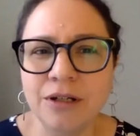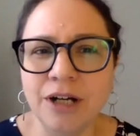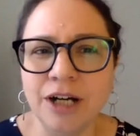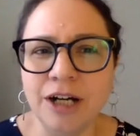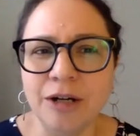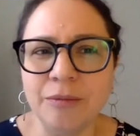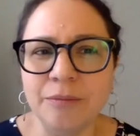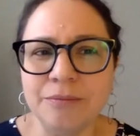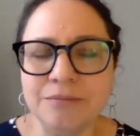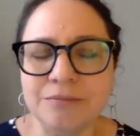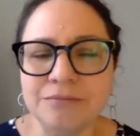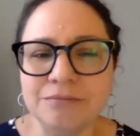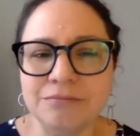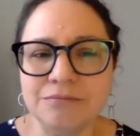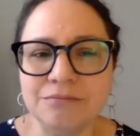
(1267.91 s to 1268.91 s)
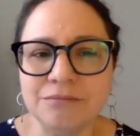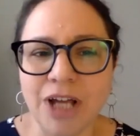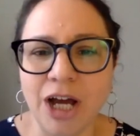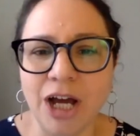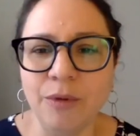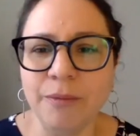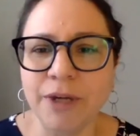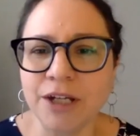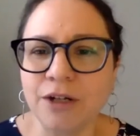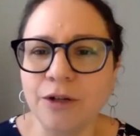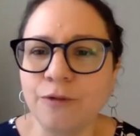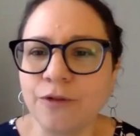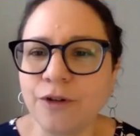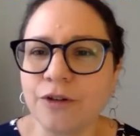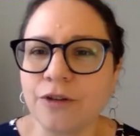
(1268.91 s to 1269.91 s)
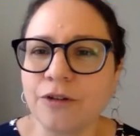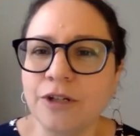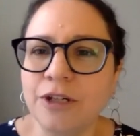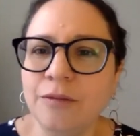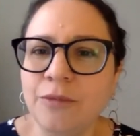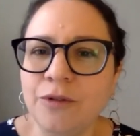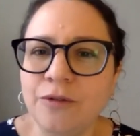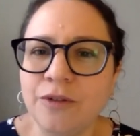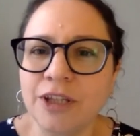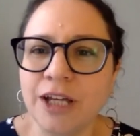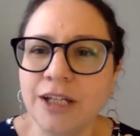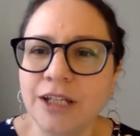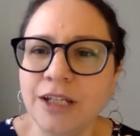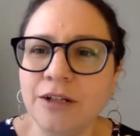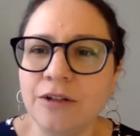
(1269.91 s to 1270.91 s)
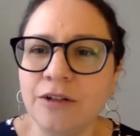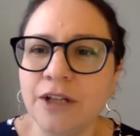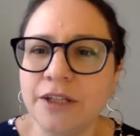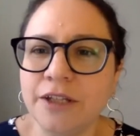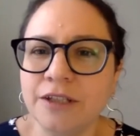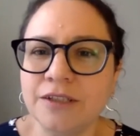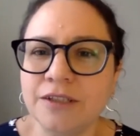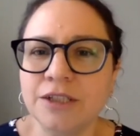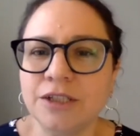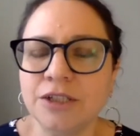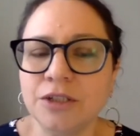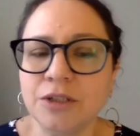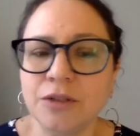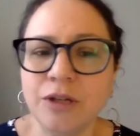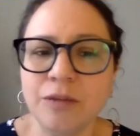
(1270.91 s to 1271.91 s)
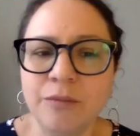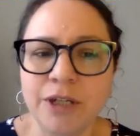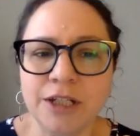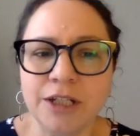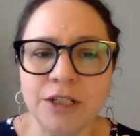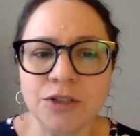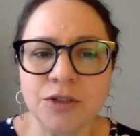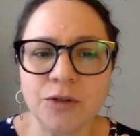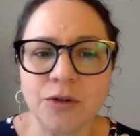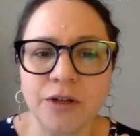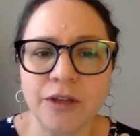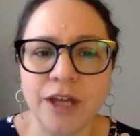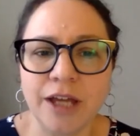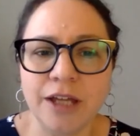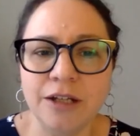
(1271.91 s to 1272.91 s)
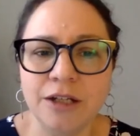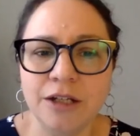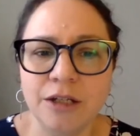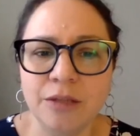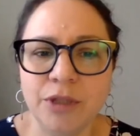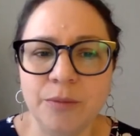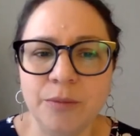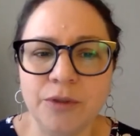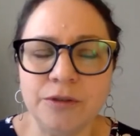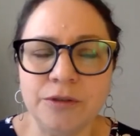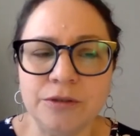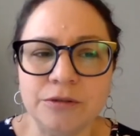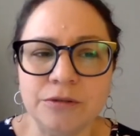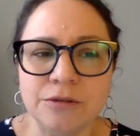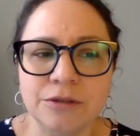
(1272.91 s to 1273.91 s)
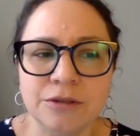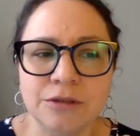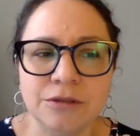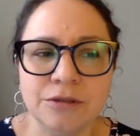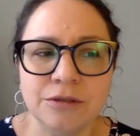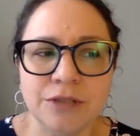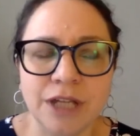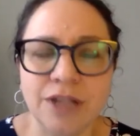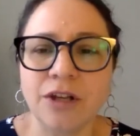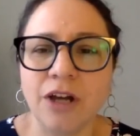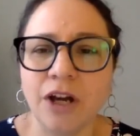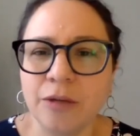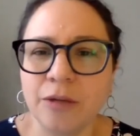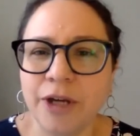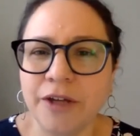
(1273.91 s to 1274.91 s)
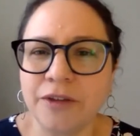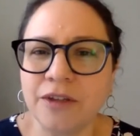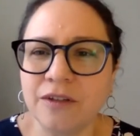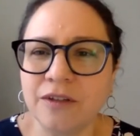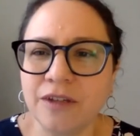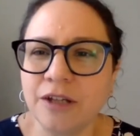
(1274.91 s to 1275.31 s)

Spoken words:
we might go further in moving that needle on this issue and making sure that people can talk about this.